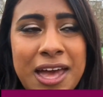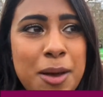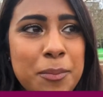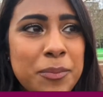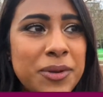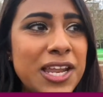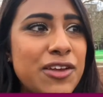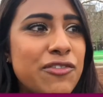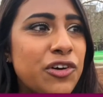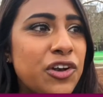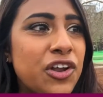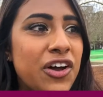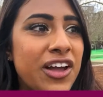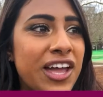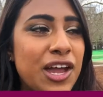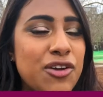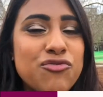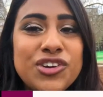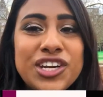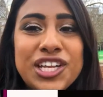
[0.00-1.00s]
believe it or I
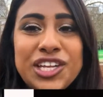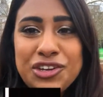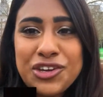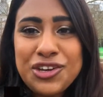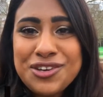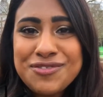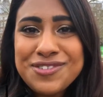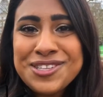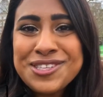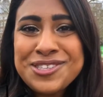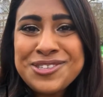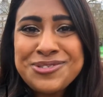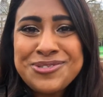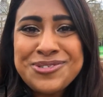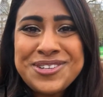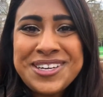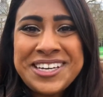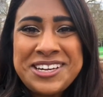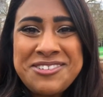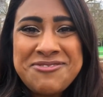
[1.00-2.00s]
get really nervous
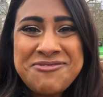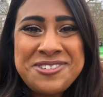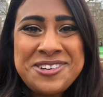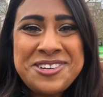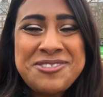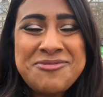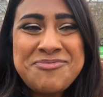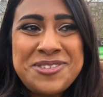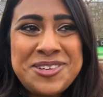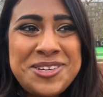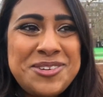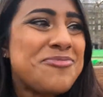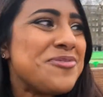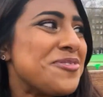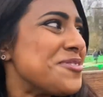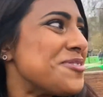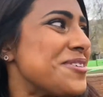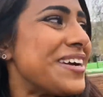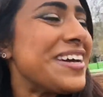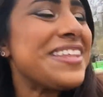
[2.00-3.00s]
talking in front of
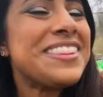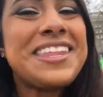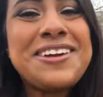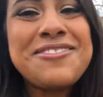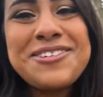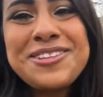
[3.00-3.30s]
people, and there